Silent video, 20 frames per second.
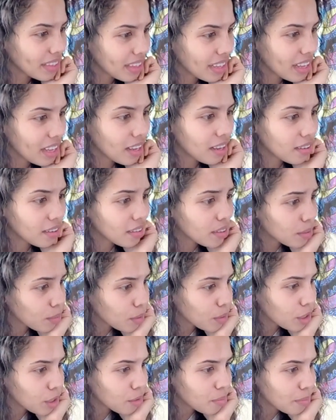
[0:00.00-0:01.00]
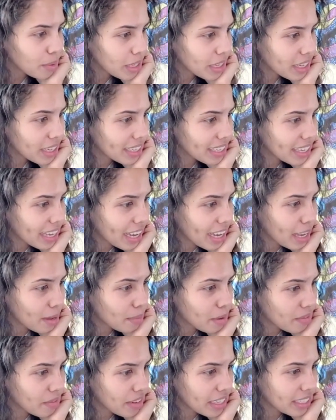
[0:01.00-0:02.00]
It wouldn't be a game
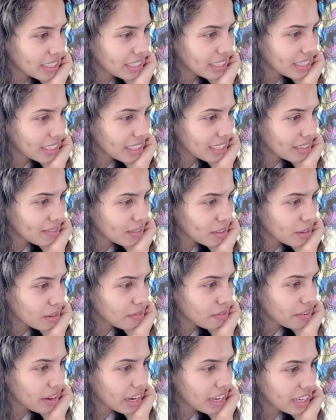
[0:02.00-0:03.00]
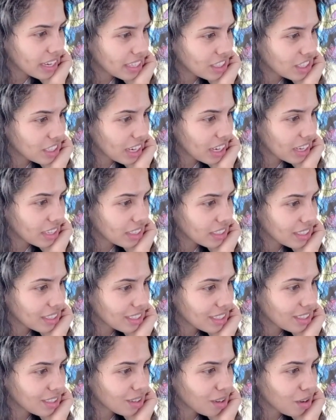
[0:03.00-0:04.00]
if I didn't give you a fighting chance.
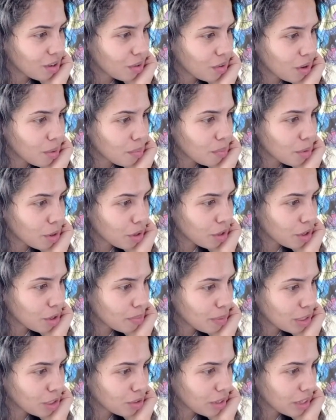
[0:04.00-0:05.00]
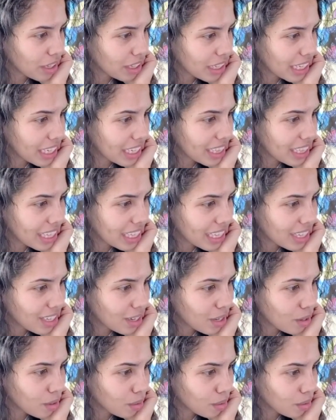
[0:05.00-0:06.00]
So murder, betrayal, anything
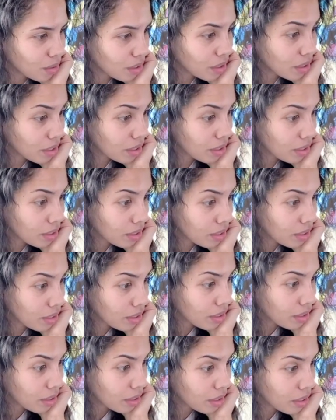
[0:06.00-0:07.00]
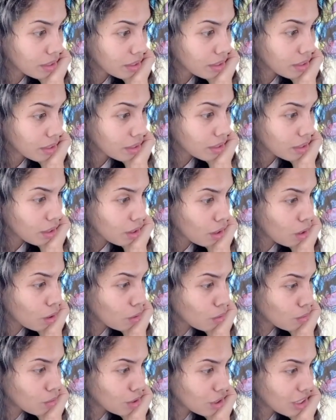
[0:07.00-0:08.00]
goes.
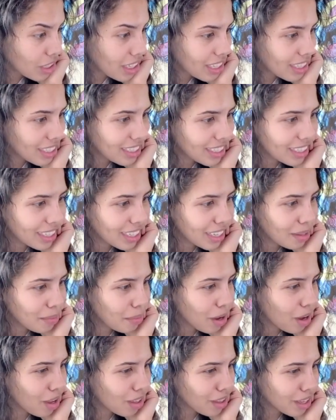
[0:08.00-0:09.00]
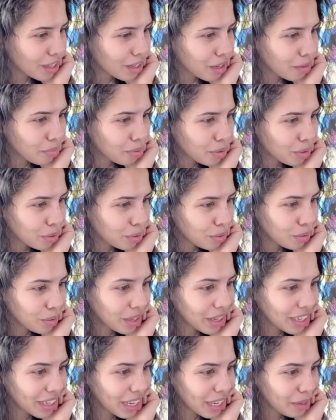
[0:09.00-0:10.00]
Oh shit, he's sticking them all on
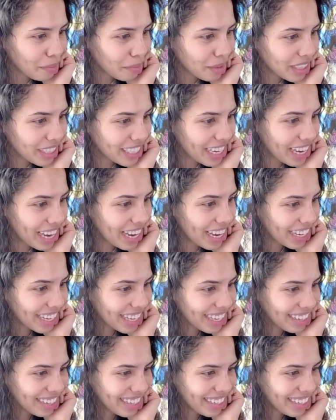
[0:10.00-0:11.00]
Apu. A game with tech.